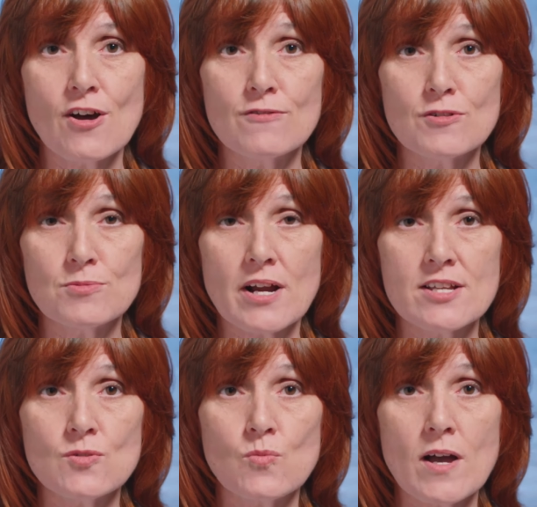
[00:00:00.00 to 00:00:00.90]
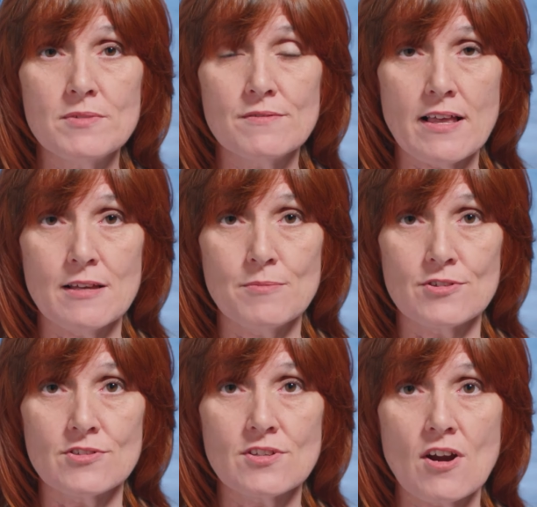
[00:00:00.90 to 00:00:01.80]
overpriced web
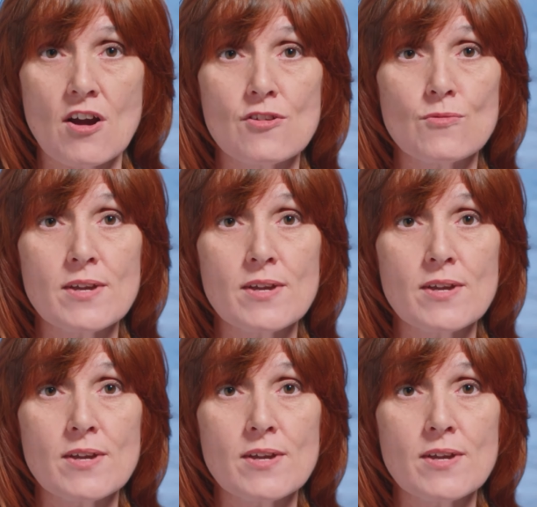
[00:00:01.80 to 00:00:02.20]
developers are the